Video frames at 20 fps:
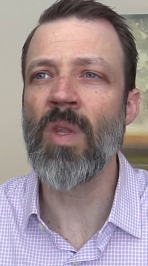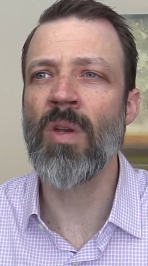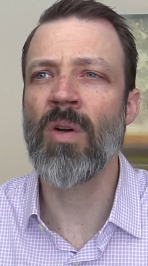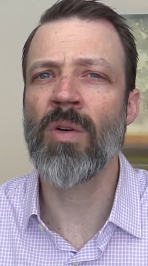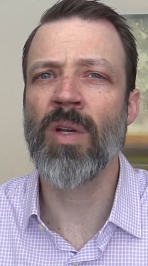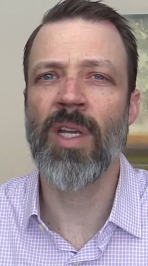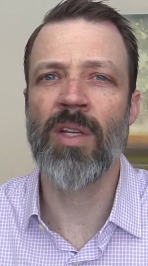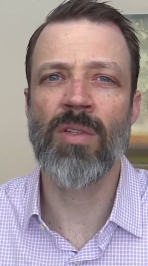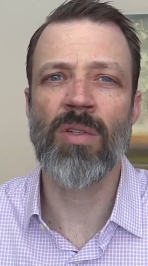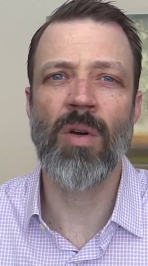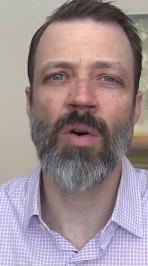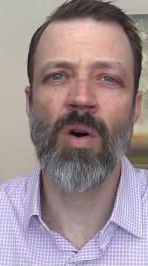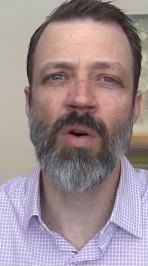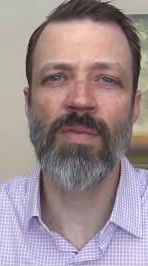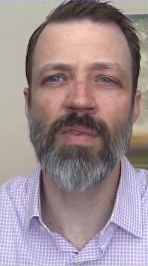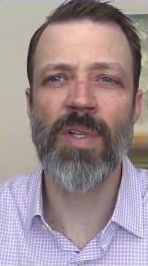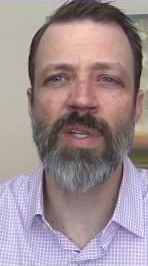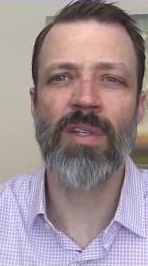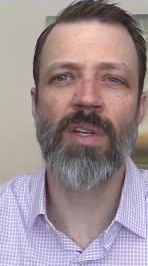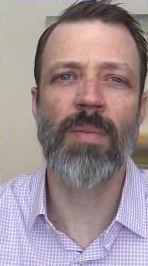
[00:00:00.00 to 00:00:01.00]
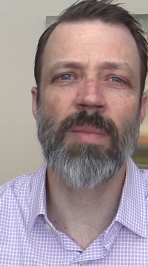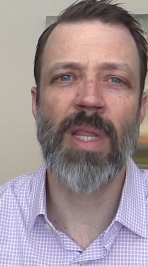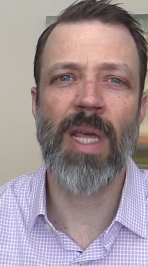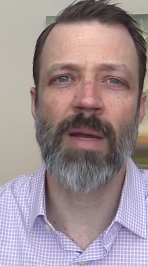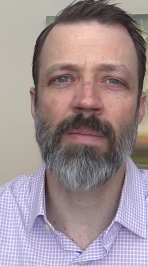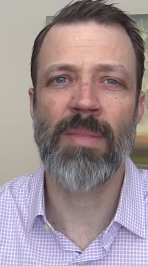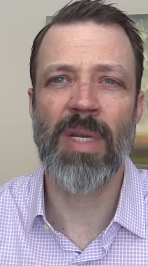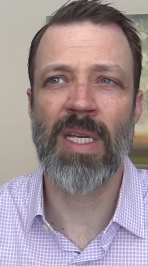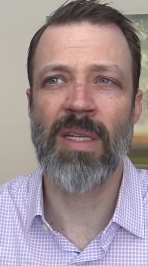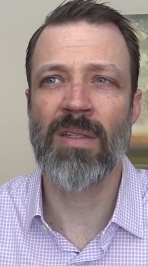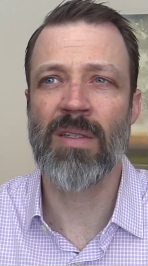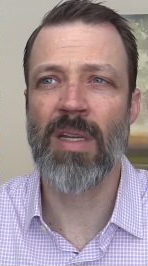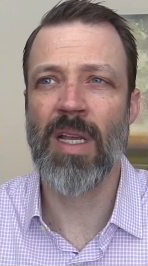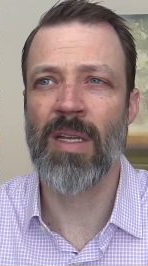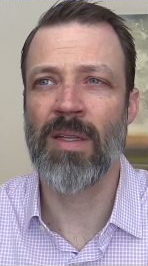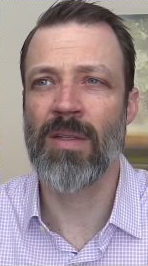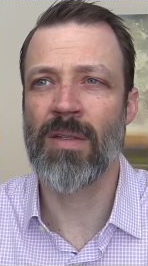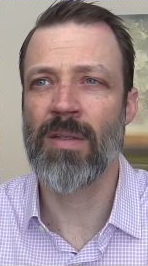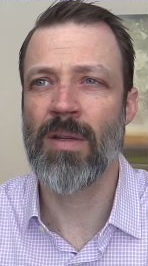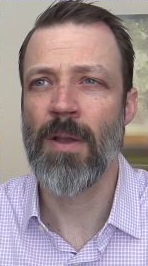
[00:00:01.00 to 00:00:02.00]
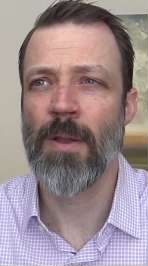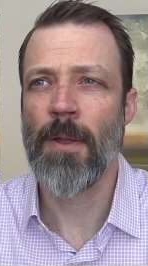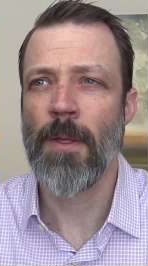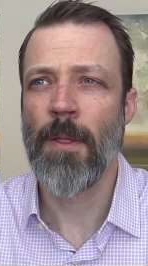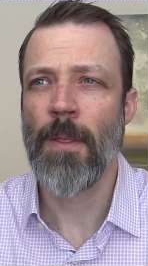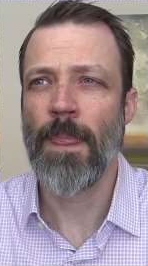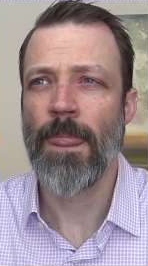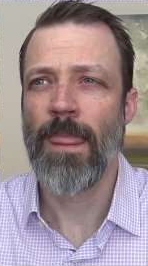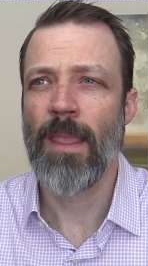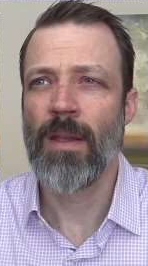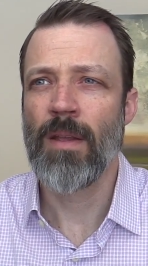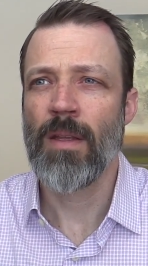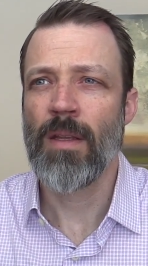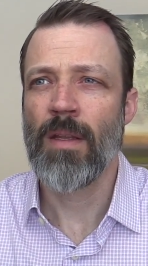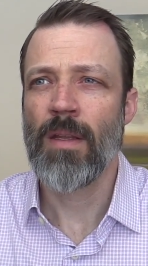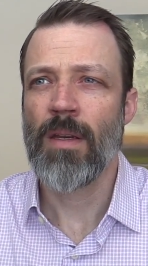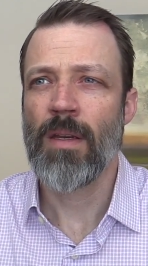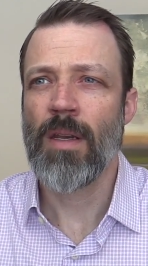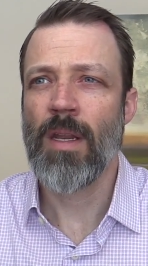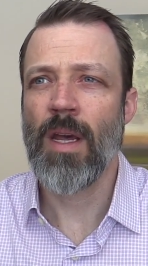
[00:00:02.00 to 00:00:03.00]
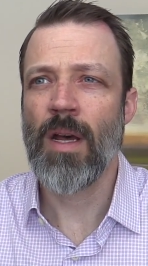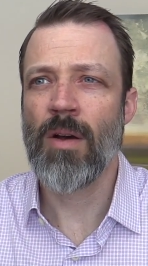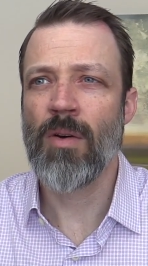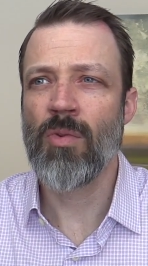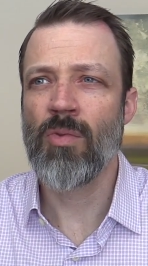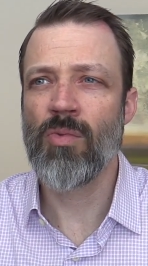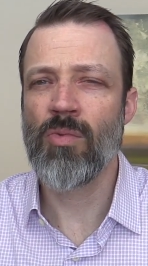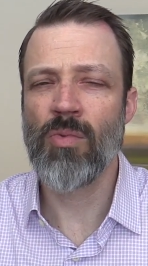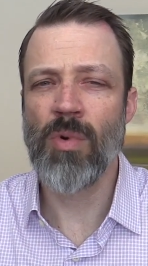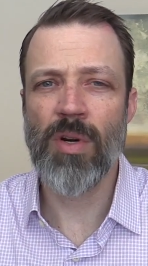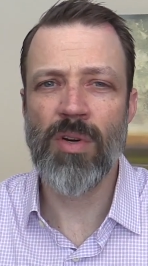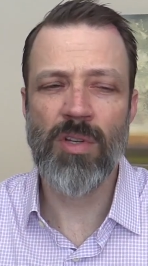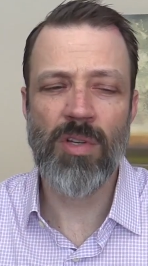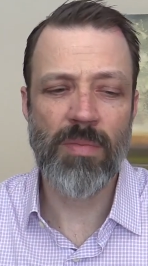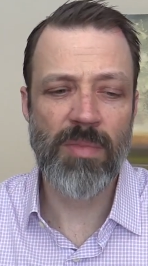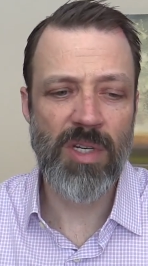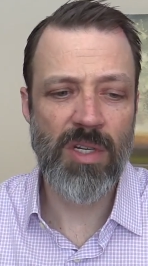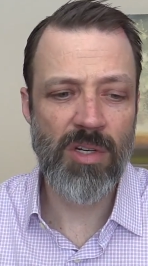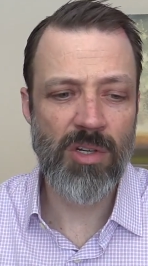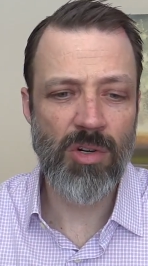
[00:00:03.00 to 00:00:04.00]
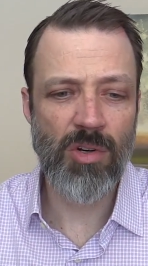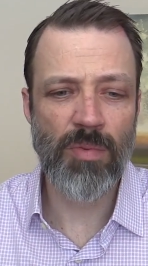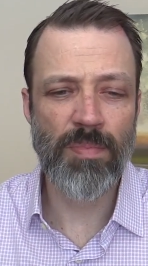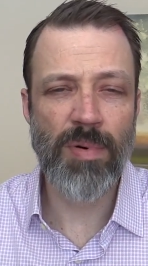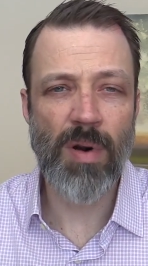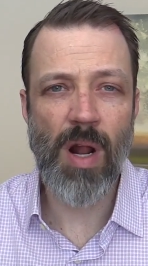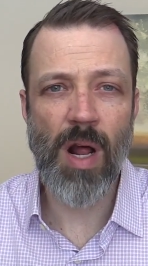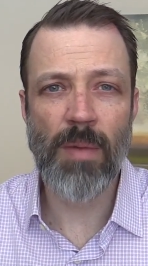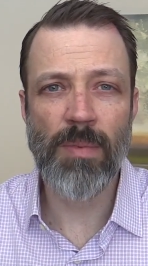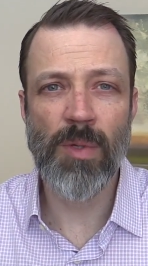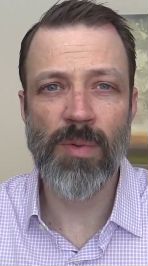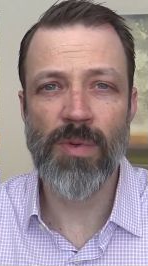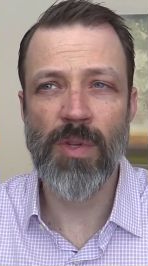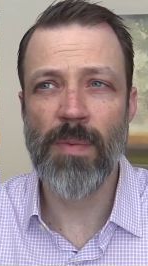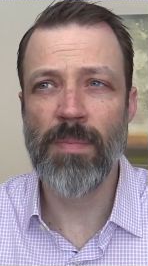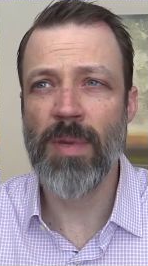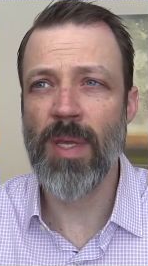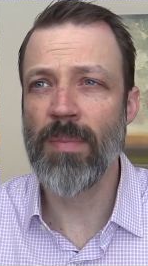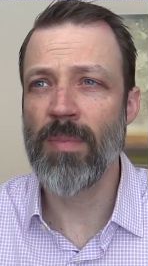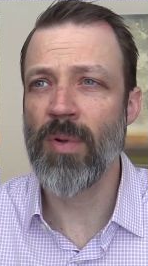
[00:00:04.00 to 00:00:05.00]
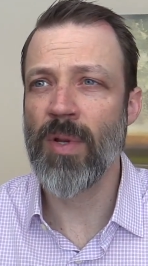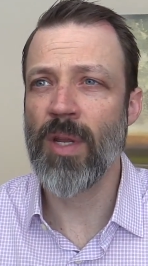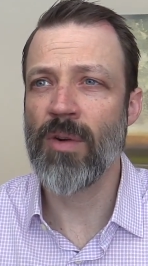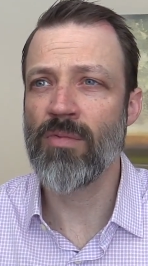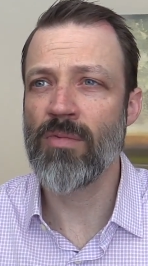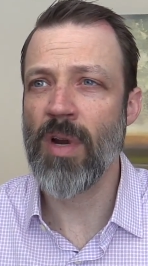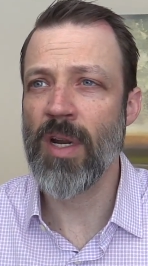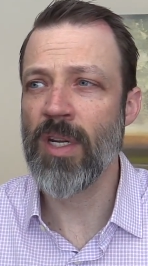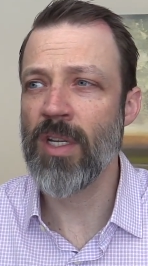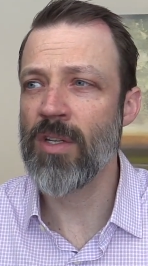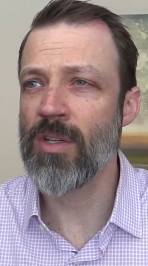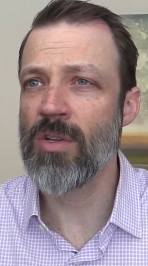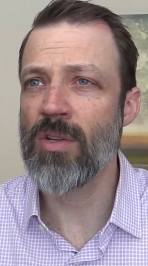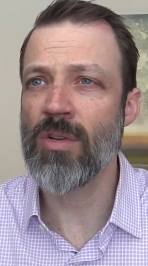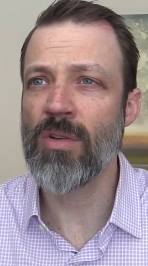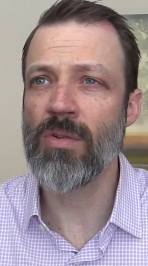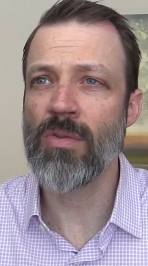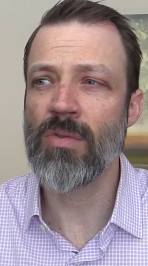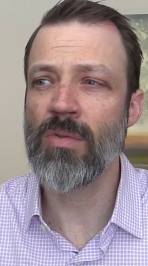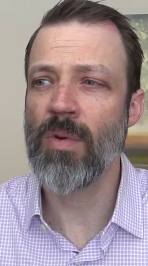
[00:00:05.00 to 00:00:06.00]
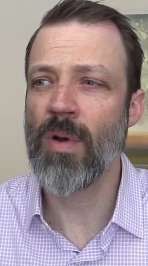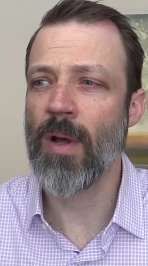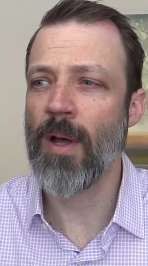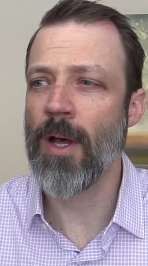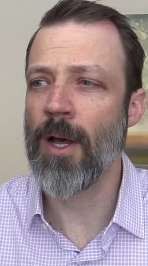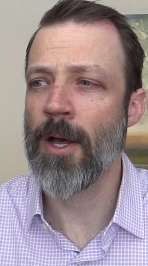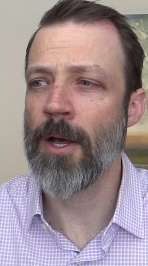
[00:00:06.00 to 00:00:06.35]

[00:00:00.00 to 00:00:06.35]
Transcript: Okay, so hopefully some of that makes sense. Now, what are some additional problems that people can run into?